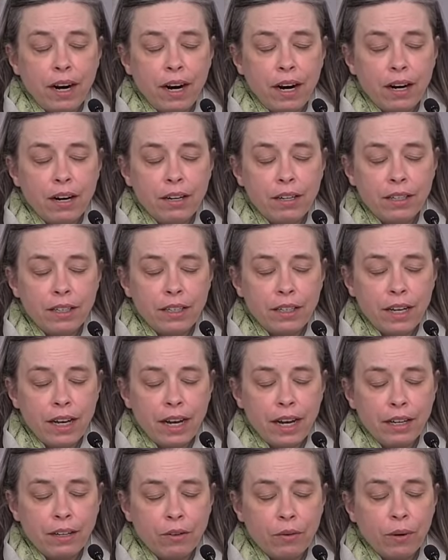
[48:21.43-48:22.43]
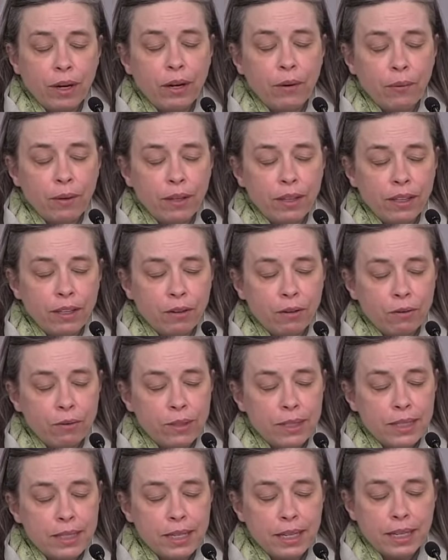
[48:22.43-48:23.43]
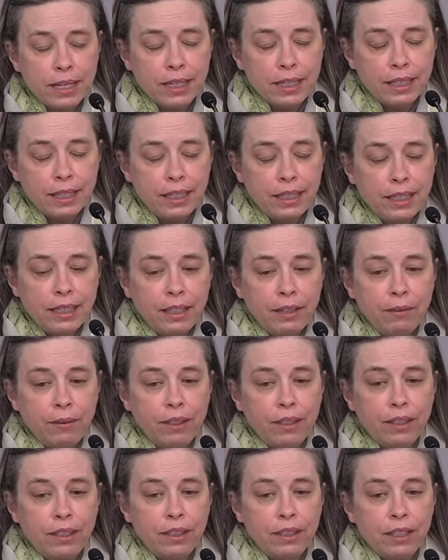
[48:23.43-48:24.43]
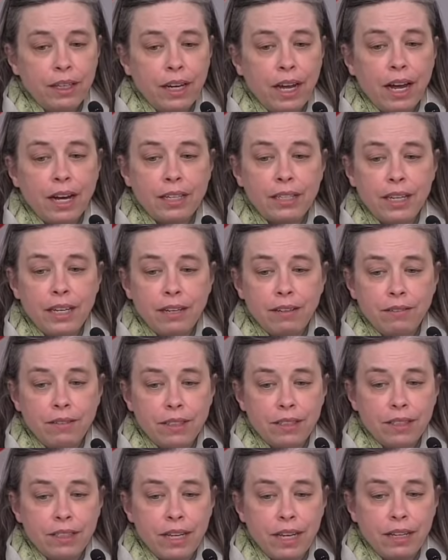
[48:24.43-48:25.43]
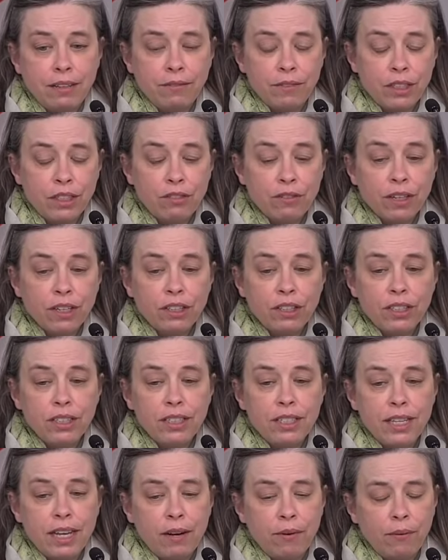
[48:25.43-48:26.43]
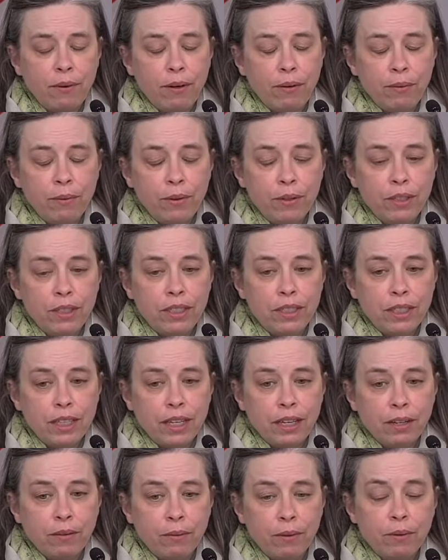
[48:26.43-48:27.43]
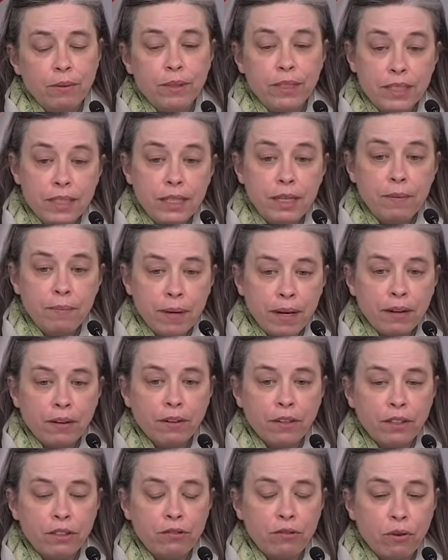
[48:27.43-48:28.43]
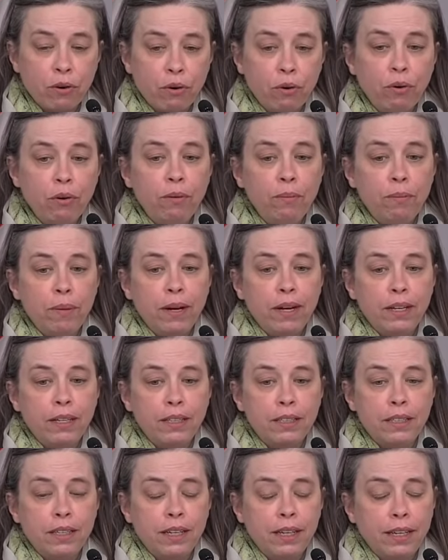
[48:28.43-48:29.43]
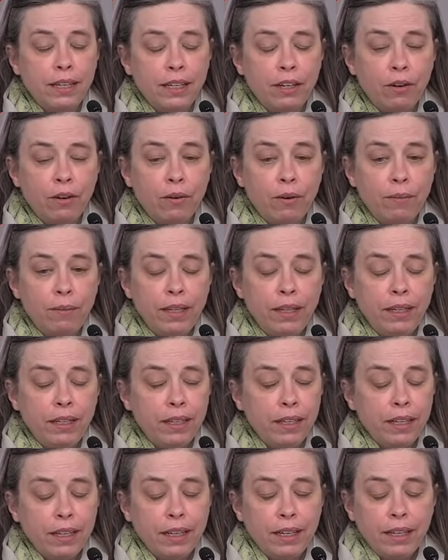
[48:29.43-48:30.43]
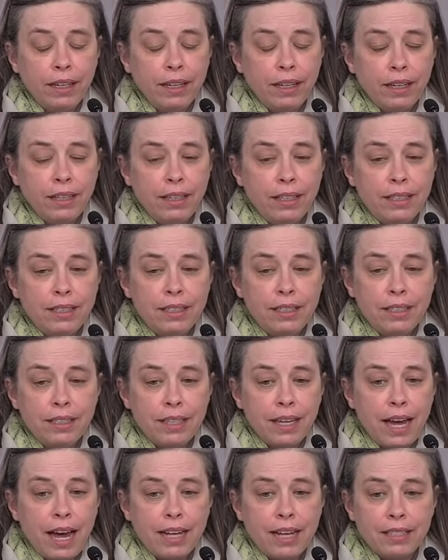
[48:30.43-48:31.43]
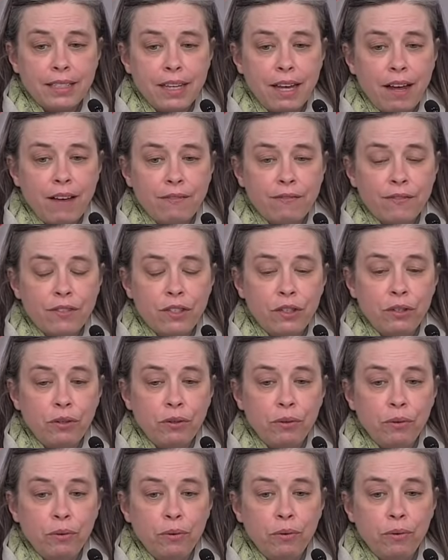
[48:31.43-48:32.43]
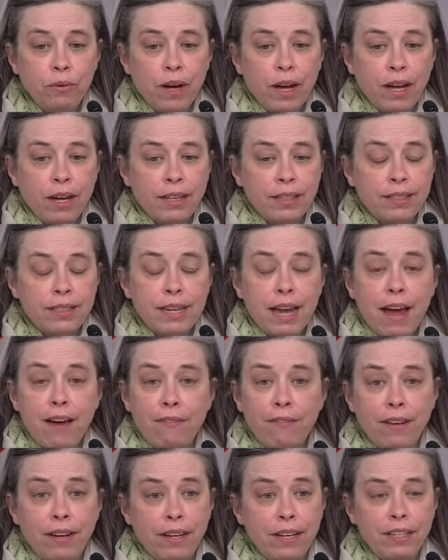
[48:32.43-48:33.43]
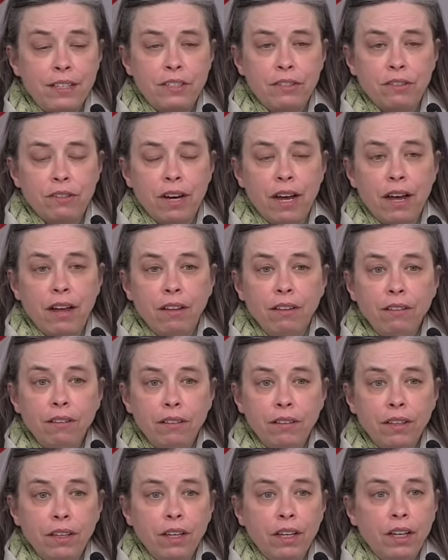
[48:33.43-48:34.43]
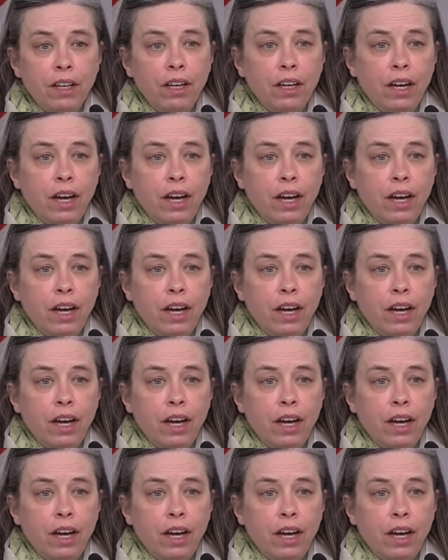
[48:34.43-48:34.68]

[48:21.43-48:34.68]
hard and quick with those, with the lockdowns and restrictions, that we would see better control. But, this is hats off to staff at Eastern Health,